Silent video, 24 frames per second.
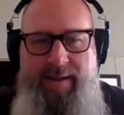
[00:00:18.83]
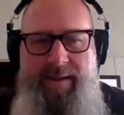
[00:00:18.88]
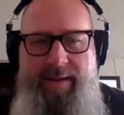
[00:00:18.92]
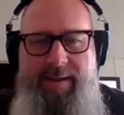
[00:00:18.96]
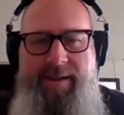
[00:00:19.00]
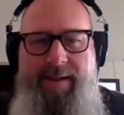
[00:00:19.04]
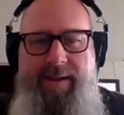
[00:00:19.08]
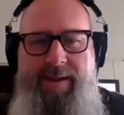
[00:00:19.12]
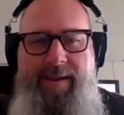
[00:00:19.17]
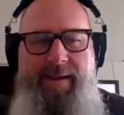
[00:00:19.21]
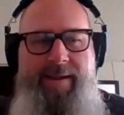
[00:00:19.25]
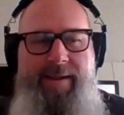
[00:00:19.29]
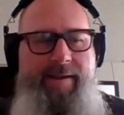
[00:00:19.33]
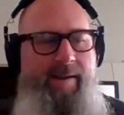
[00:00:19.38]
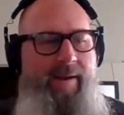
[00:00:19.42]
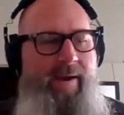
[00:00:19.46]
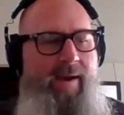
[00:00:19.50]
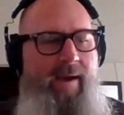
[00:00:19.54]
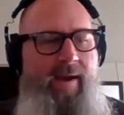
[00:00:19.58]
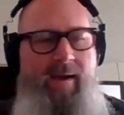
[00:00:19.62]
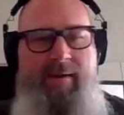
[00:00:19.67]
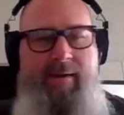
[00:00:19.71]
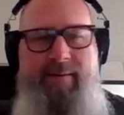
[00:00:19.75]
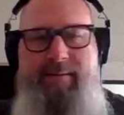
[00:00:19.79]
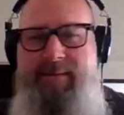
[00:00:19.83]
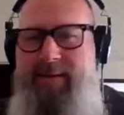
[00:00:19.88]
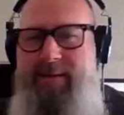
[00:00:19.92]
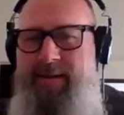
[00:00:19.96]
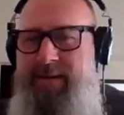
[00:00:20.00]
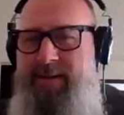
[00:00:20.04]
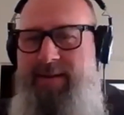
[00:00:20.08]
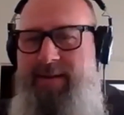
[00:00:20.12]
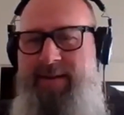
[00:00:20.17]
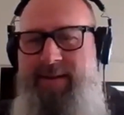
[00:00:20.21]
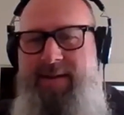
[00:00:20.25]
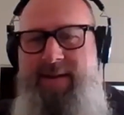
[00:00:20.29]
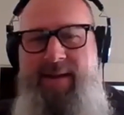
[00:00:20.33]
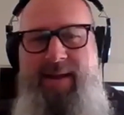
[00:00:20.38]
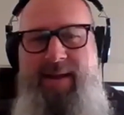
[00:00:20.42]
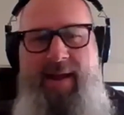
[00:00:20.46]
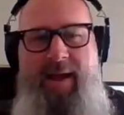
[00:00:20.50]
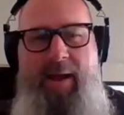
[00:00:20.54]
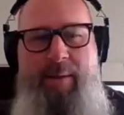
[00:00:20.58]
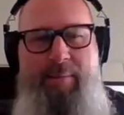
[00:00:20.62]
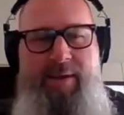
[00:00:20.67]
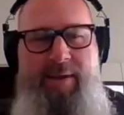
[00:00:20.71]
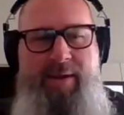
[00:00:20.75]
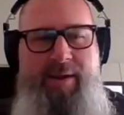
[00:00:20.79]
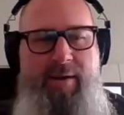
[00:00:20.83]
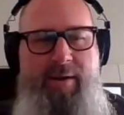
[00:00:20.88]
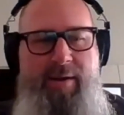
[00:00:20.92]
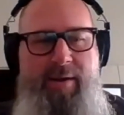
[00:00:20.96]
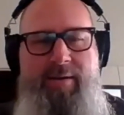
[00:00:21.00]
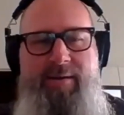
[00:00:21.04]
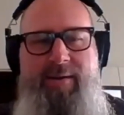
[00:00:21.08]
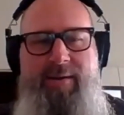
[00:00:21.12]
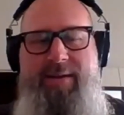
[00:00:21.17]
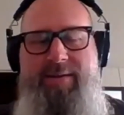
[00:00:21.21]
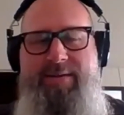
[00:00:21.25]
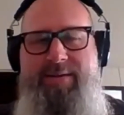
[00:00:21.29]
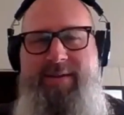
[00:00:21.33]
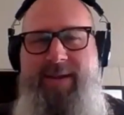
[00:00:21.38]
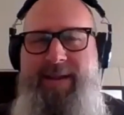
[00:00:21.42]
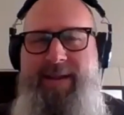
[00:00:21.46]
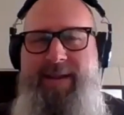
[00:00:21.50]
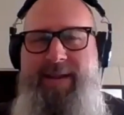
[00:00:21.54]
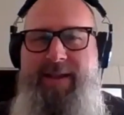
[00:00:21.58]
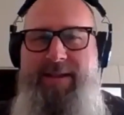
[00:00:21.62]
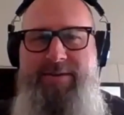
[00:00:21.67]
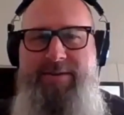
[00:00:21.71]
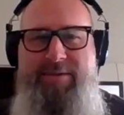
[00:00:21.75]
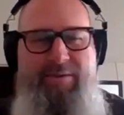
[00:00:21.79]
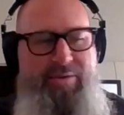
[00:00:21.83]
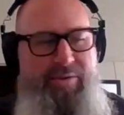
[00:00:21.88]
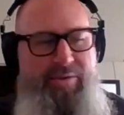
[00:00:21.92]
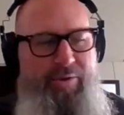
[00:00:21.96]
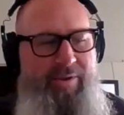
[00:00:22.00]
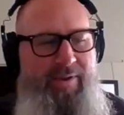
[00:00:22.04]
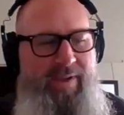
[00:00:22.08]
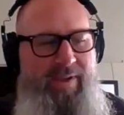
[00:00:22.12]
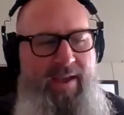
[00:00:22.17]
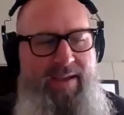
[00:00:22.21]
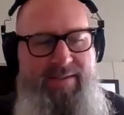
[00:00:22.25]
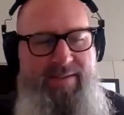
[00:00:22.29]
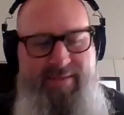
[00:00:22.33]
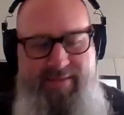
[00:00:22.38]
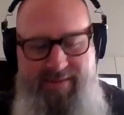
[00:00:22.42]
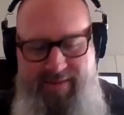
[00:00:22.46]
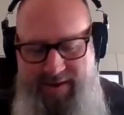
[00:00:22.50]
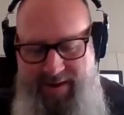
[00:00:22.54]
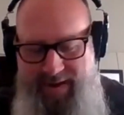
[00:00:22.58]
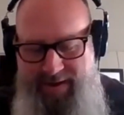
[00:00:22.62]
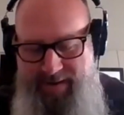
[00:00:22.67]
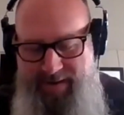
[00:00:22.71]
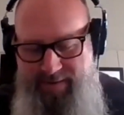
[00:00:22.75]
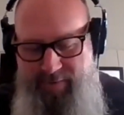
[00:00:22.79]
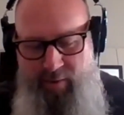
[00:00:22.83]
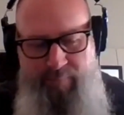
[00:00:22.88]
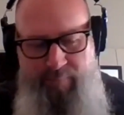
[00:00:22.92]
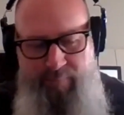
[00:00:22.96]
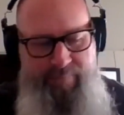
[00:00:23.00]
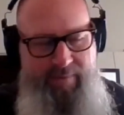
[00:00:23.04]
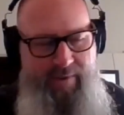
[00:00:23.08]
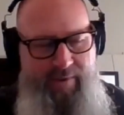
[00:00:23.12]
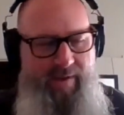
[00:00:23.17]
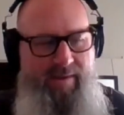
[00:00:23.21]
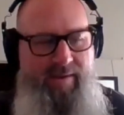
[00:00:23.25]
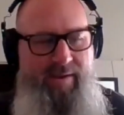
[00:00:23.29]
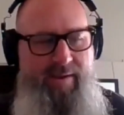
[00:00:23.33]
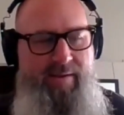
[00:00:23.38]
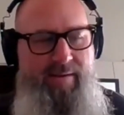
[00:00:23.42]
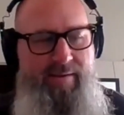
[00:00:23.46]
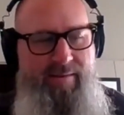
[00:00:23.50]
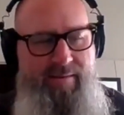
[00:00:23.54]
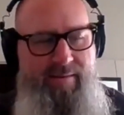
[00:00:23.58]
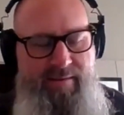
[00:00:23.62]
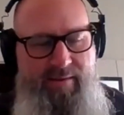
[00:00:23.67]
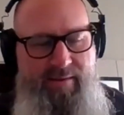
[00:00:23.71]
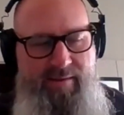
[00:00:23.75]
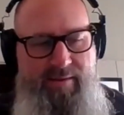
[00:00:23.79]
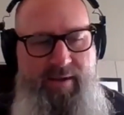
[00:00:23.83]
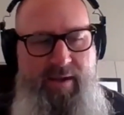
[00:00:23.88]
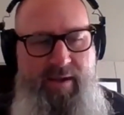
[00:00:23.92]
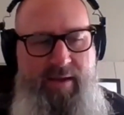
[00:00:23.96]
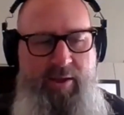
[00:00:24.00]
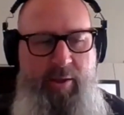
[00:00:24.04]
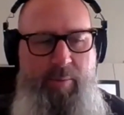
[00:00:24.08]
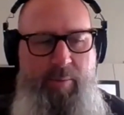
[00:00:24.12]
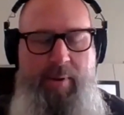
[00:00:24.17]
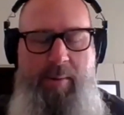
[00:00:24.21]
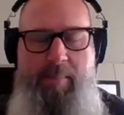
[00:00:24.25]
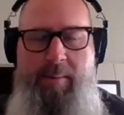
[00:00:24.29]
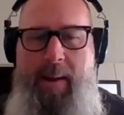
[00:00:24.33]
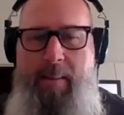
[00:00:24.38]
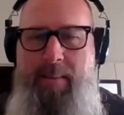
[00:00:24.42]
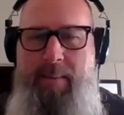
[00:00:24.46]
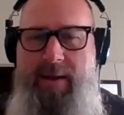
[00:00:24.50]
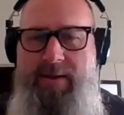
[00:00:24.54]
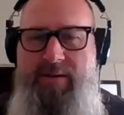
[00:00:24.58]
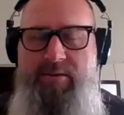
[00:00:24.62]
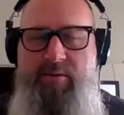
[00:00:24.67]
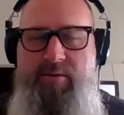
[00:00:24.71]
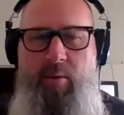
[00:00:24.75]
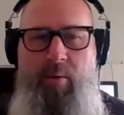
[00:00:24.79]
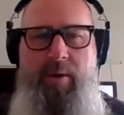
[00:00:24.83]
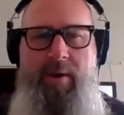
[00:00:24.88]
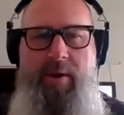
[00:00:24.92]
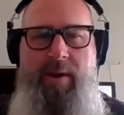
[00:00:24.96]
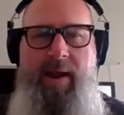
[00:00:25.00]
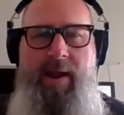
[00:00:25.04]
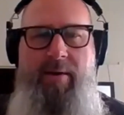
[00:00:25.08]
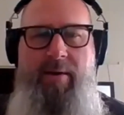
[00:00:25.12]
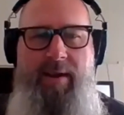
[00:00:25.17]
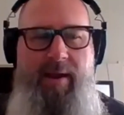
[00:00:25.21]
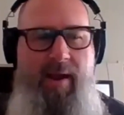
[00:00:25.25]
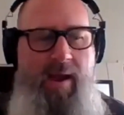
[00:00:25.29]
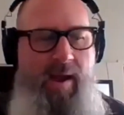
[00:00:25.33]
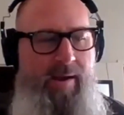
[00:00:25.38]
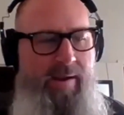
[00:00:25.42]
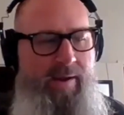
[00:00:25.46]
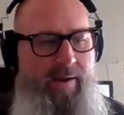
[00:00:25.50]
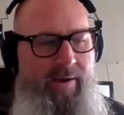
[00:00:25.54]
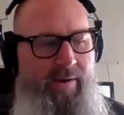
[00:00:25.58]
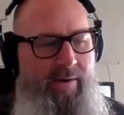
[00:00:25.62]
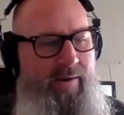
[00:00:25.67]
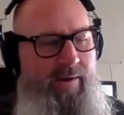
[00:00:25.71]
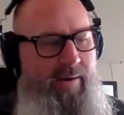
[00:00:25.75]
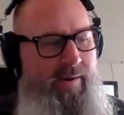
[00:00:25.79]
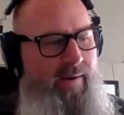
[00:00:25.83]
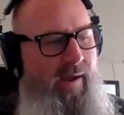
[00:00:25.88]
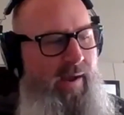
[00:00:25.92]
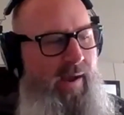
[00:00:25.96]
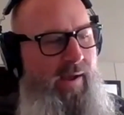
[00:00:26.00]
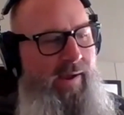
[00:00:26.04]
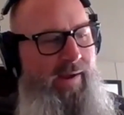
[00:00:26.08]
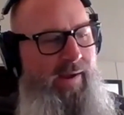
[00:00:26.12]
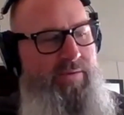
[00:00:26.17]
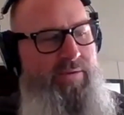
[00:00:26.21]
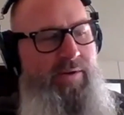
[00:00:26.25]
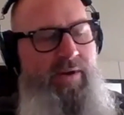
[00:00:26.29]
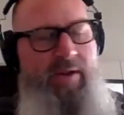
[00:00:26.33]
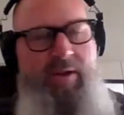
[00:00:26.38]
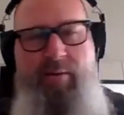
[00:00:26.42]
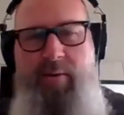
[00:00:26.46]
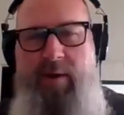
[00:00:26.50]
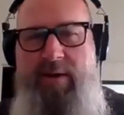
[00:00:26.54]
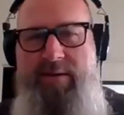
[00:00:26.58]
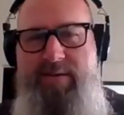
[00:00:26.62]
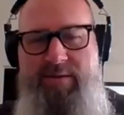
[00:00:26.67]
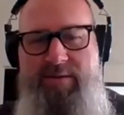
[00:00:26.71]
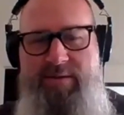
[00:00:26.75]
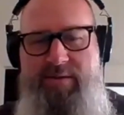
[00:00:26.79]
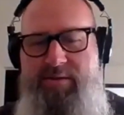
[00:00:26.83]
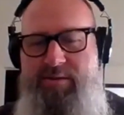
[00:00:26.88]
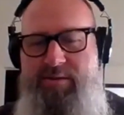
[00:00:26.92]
And I'm here as, I guess, as your guest tonight. And hopefully I can tell you a little bit about my story and how I got here and answer any questions that